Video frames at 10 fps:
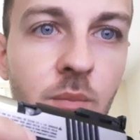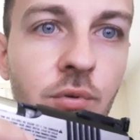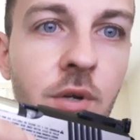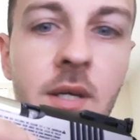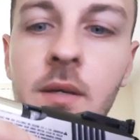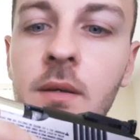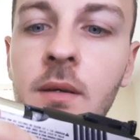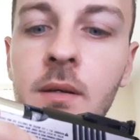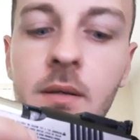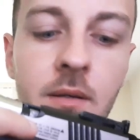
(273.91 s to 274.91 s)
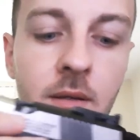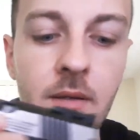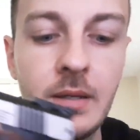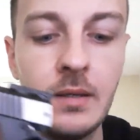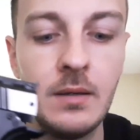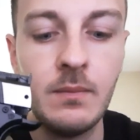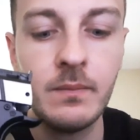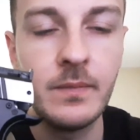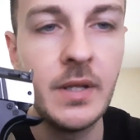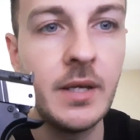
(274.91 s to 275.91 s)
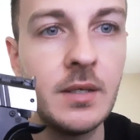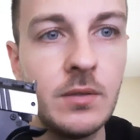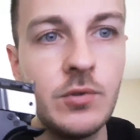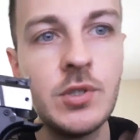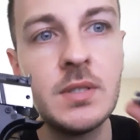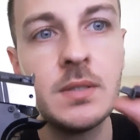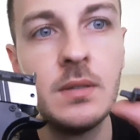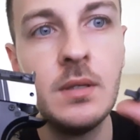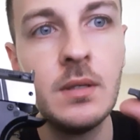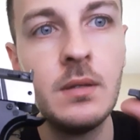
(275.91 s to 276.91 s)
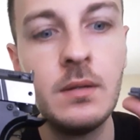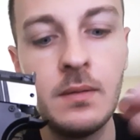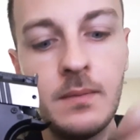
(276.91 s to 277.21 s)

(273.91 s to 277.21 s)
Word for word: breaking, like it just did.